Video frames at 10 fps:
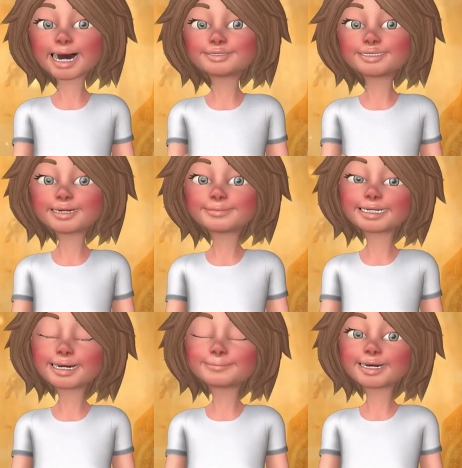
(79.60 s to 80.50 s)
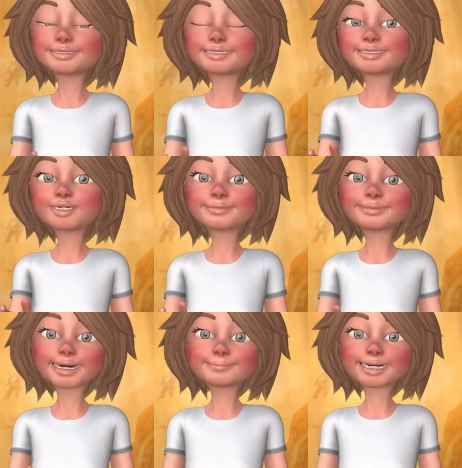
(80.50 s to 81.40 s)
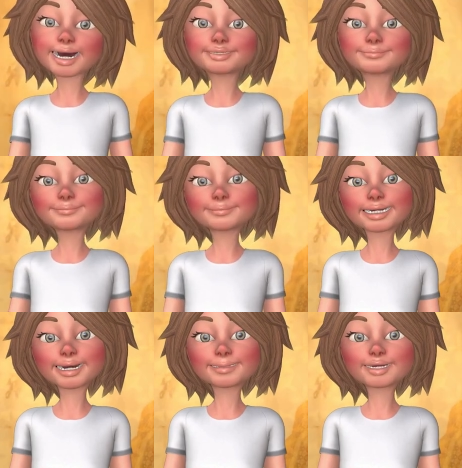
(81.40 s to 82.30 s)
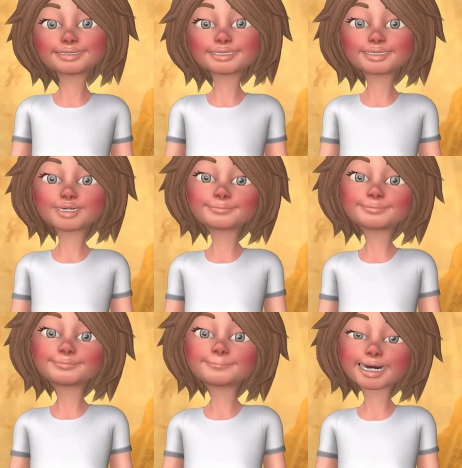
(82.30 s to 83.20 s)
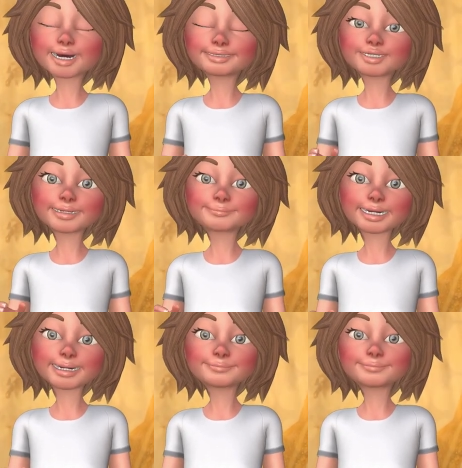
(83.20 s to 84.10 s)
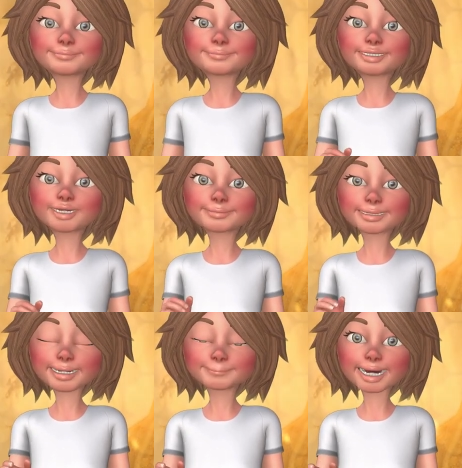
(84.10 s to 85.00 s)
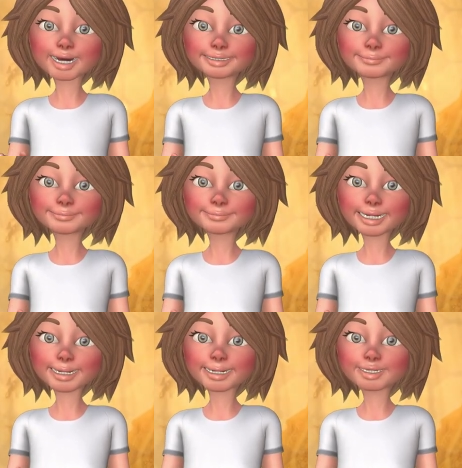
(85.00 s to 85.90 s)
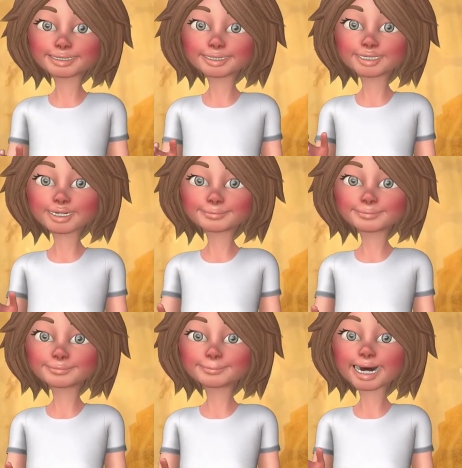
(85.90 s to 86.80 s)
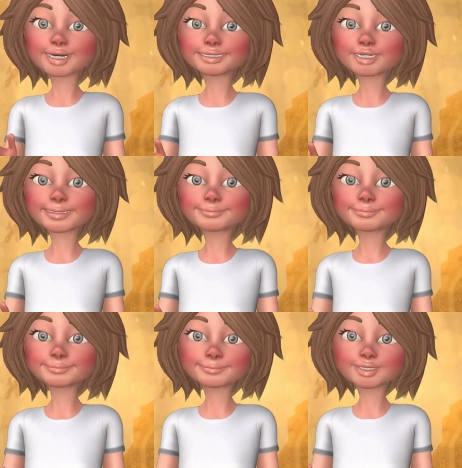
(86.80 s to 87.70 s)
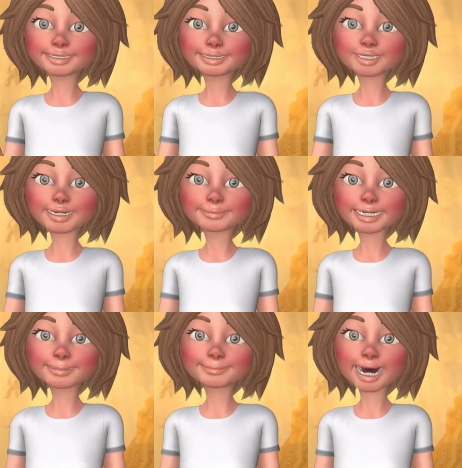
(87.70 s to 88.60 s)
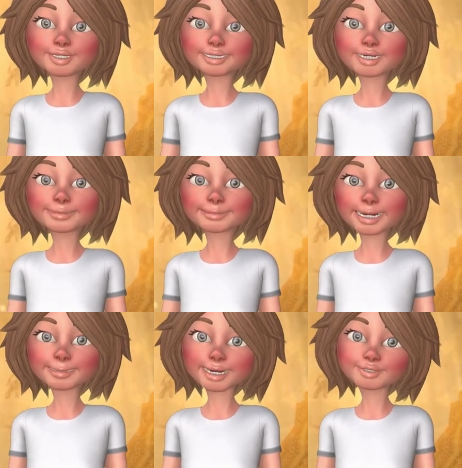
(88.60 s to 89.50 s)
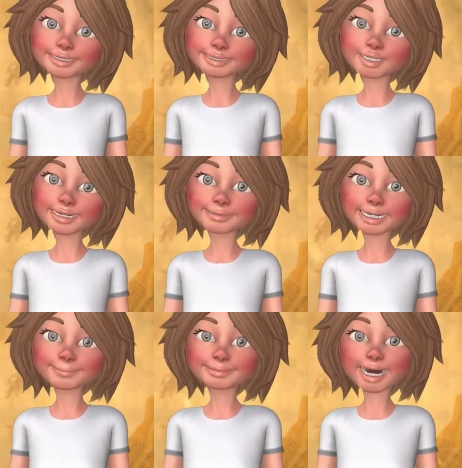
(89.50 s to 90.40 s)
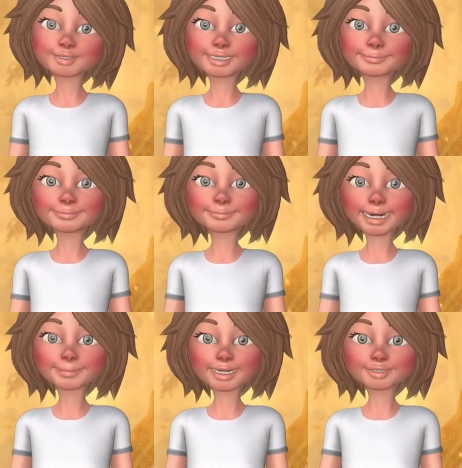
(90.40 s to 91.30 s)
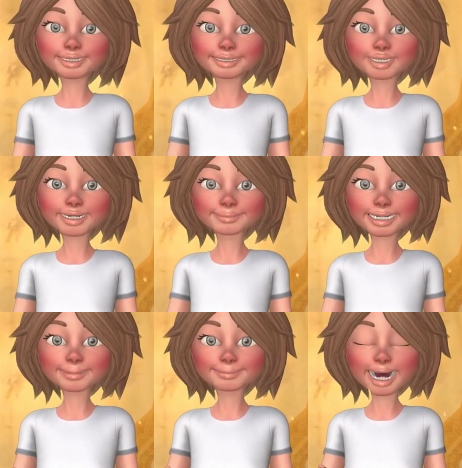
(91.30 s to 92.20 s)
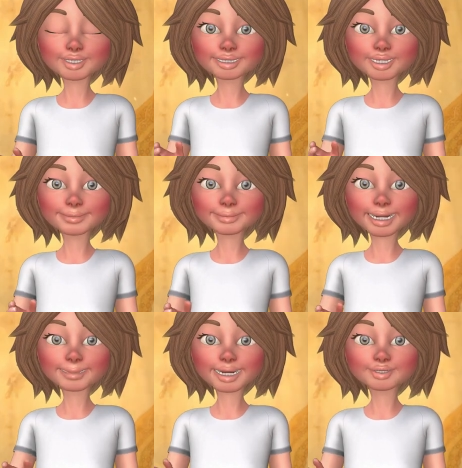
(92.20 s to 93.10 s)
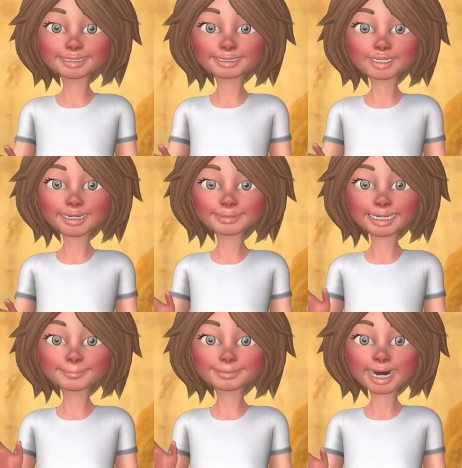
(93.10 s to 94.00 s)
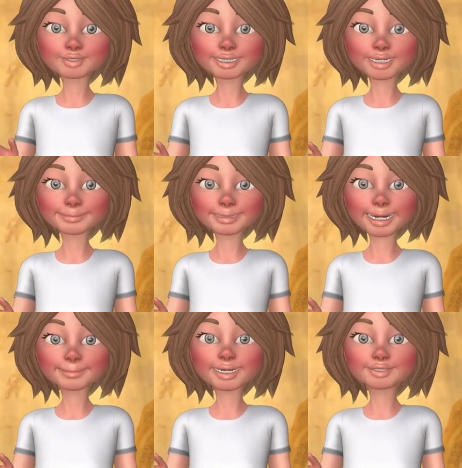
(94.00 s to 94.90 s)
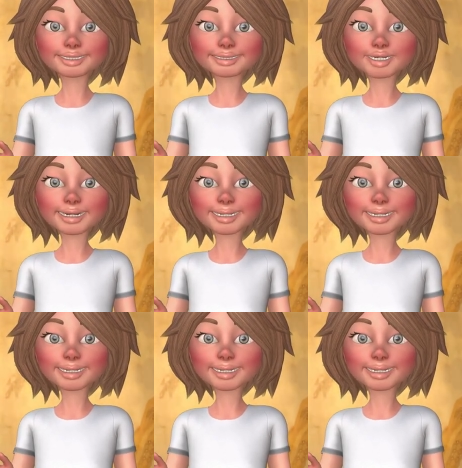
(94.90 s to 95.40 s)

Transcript: Abd al-Muttalib told his son, Abu Talib, to adopt Muhammad, peace be upon him, after his death, which he did. Abu Talib had many children of his own, but Muhammad, peace be upon him, immediately became part of his family and the favorite child.